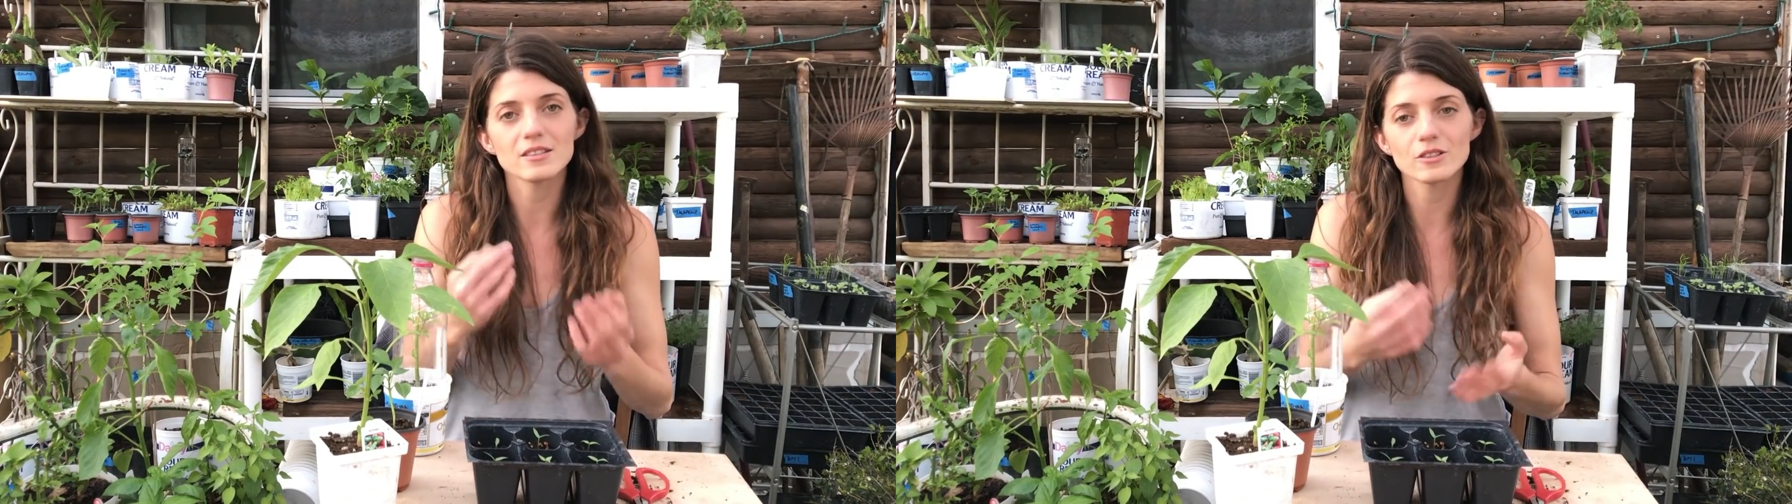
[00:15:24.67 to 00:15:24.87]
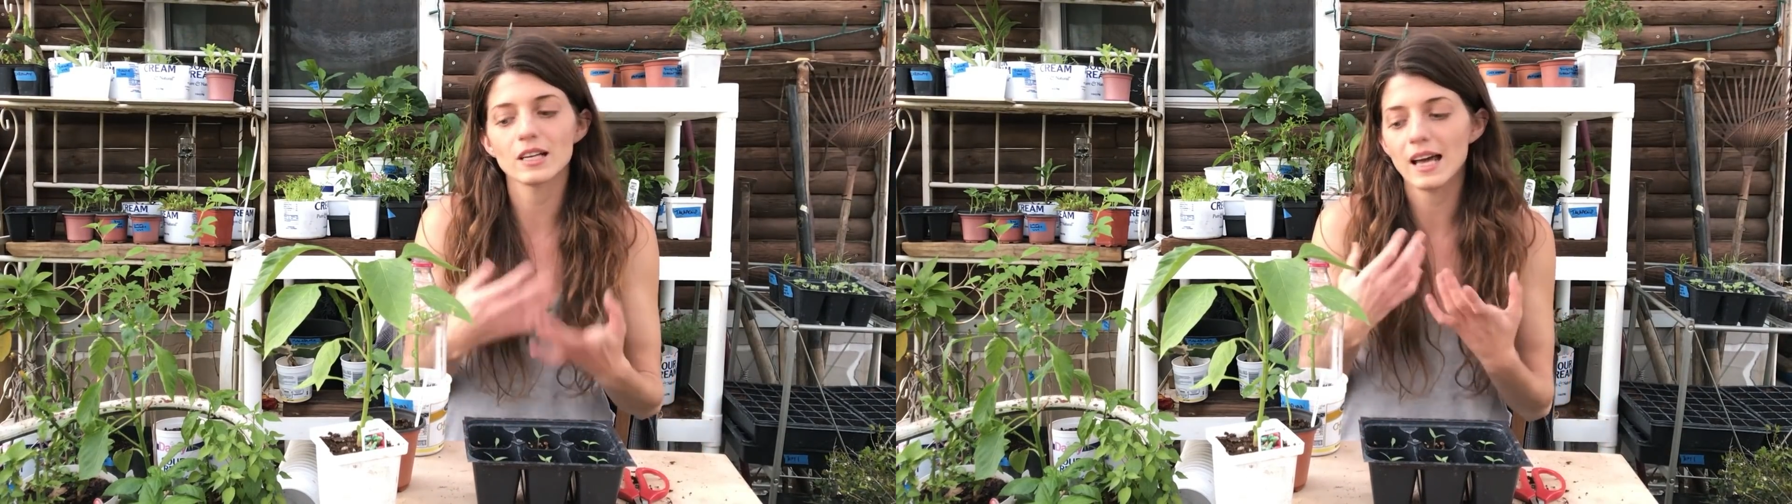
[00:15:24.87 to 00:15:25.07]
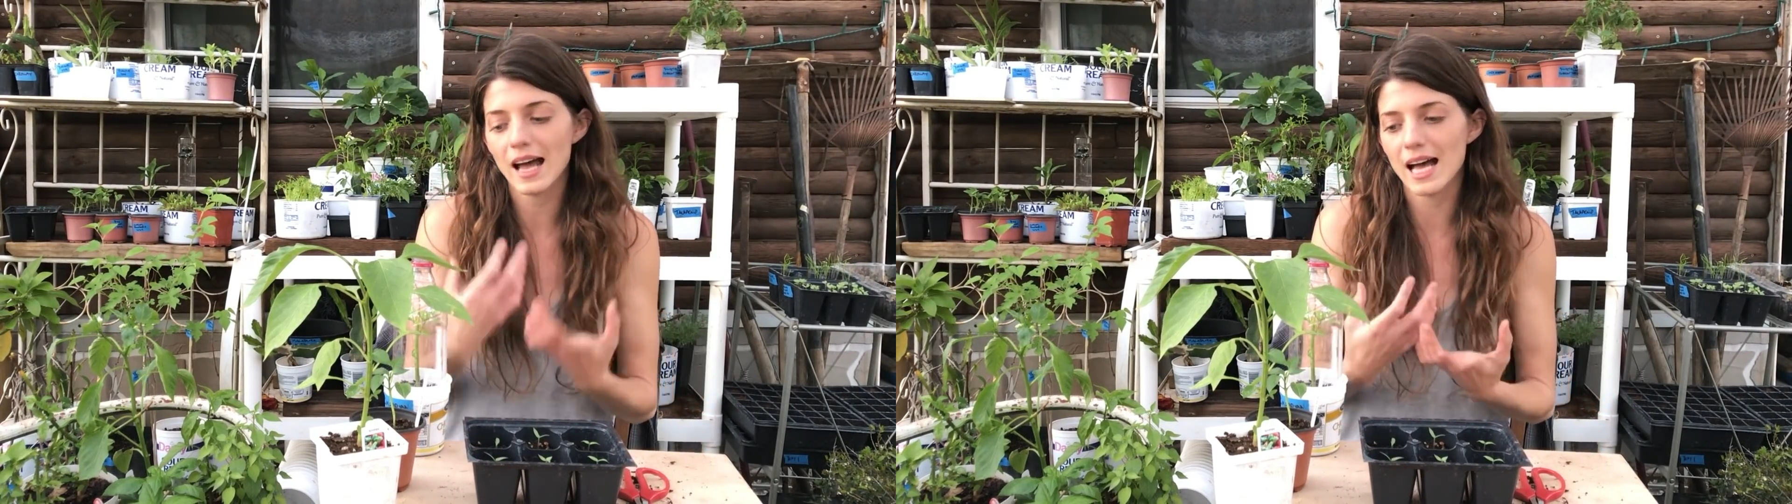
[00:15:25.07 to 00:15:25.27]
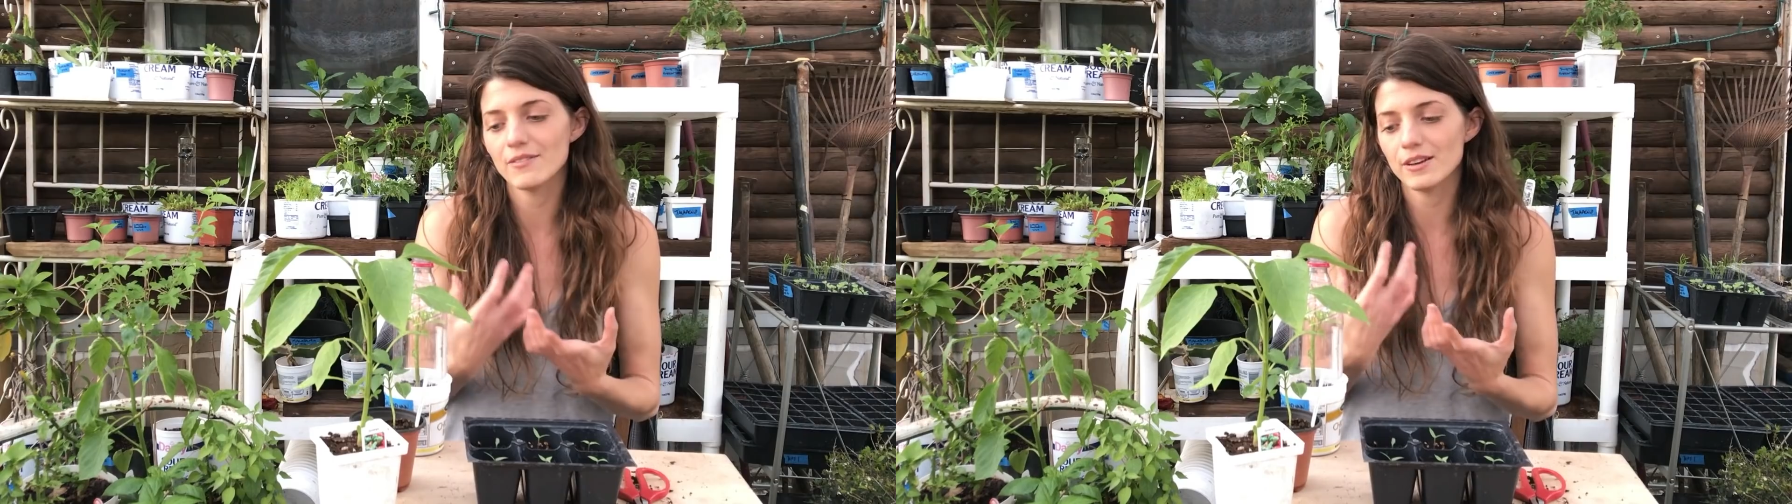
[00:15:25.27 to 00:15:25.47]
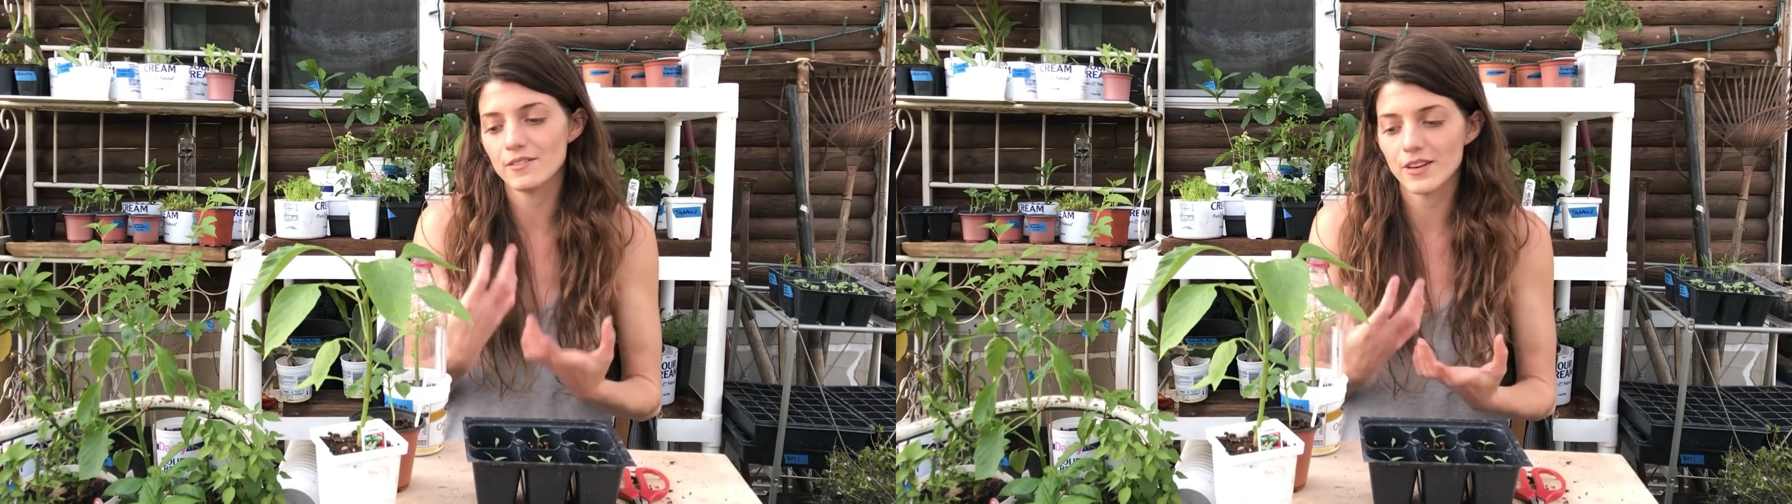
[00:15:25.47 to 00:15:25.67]
then you're going to
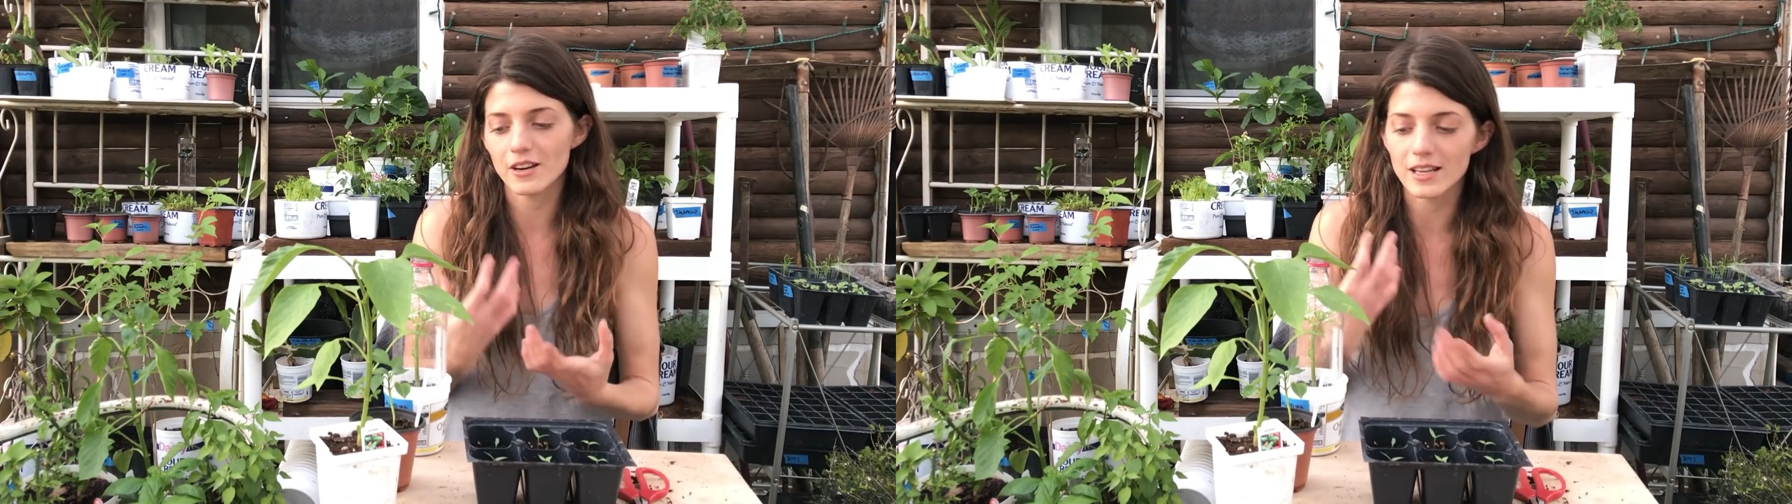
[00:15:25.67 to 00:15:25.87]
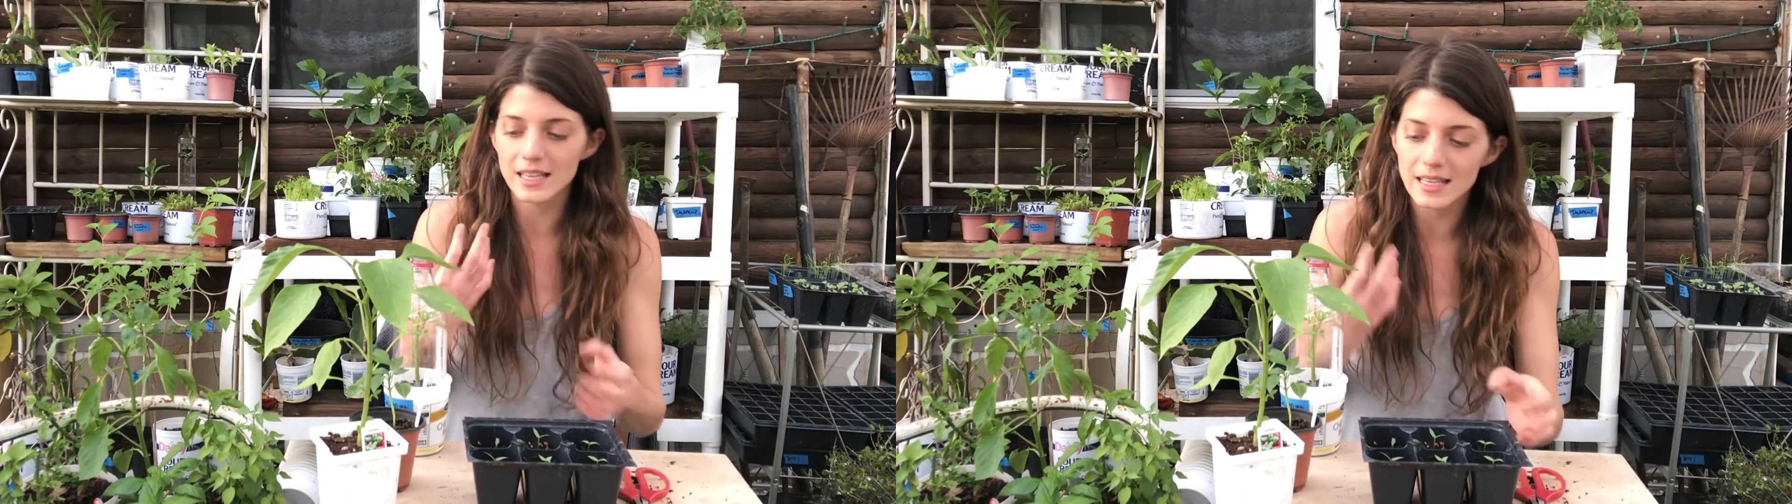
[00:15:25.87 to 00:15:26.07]
have a very